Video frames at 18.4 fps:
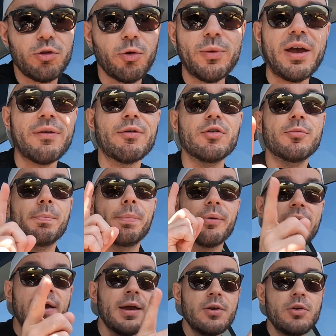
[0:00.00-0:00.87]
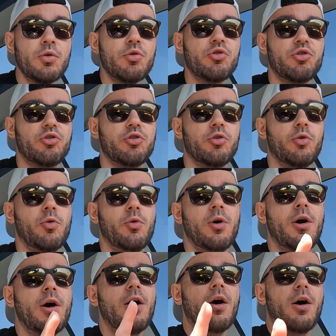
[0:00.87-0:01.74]
So we have a brand new
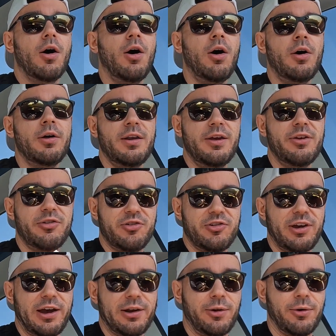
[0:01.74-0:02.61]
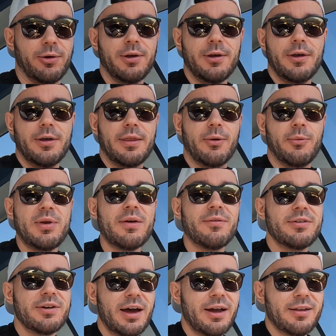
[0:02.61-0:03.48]
shoe on this channel that we
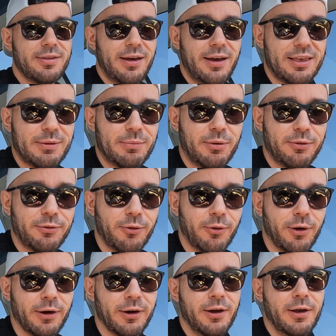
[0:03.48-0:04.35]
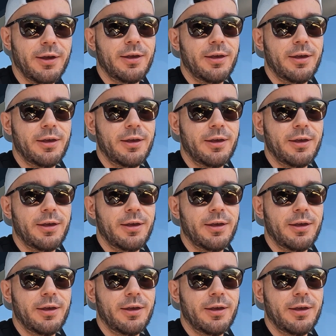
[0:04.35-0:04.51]
have not tested before.